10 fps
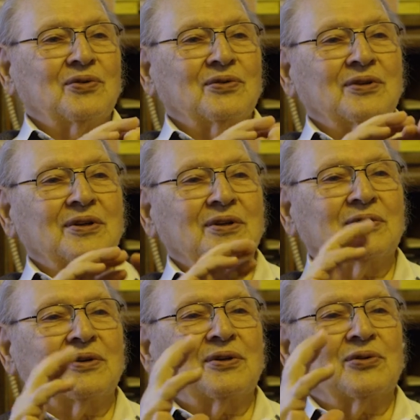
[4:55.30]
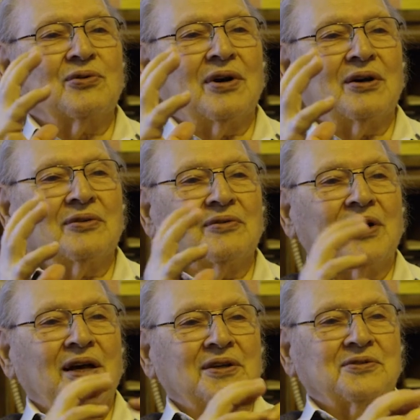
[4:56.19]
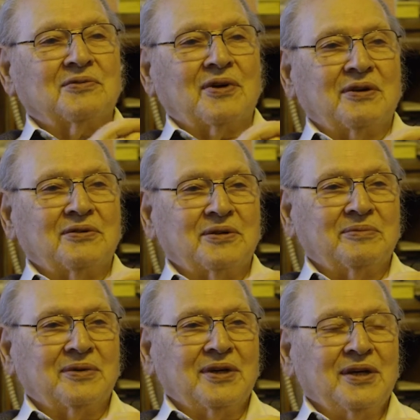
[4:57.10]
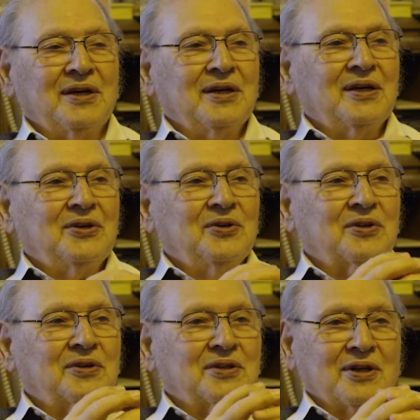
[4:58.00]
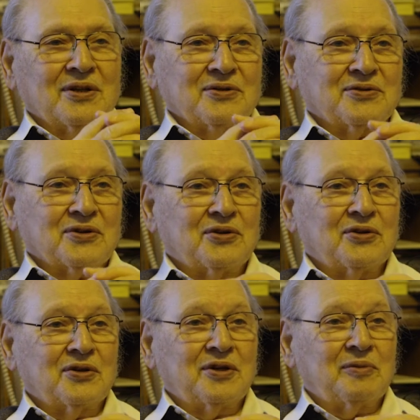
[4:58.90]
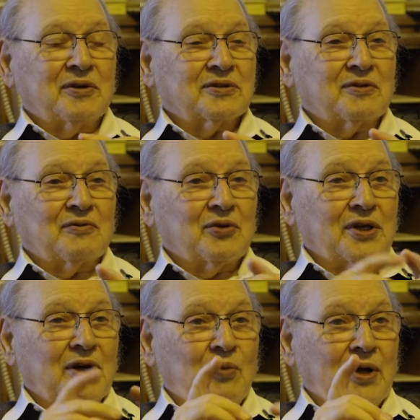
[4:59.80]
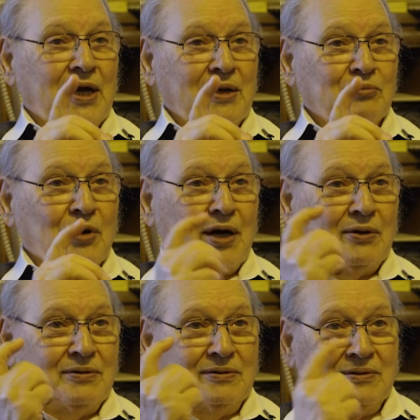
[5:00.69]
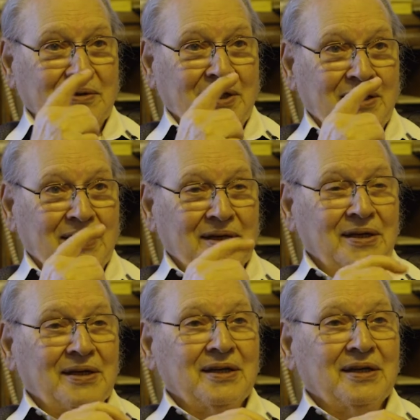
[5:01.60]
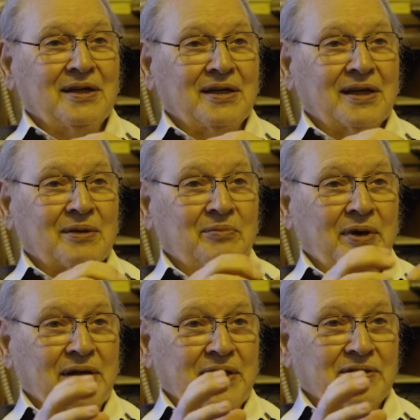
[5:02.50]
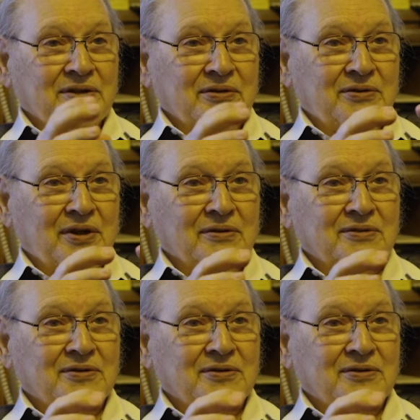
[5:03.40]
little crowd of guys around him. You can tell they're security because they've only got one eyebrow, okay? And they got band-aids on their knuckles